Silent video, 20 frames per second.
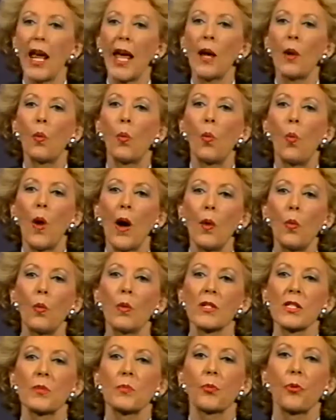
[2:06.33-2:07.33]
at what
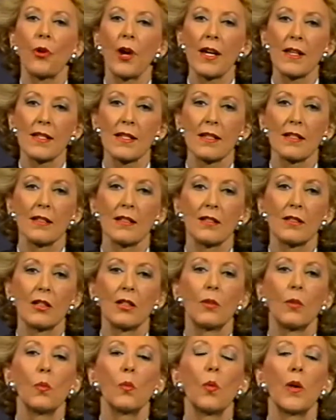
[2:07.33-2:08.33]
was present
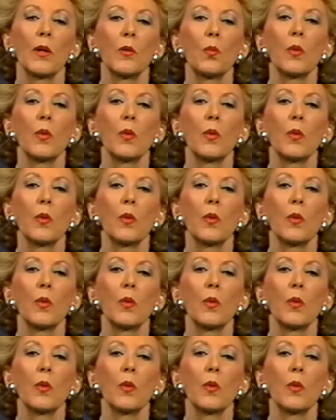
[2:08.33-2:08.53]
when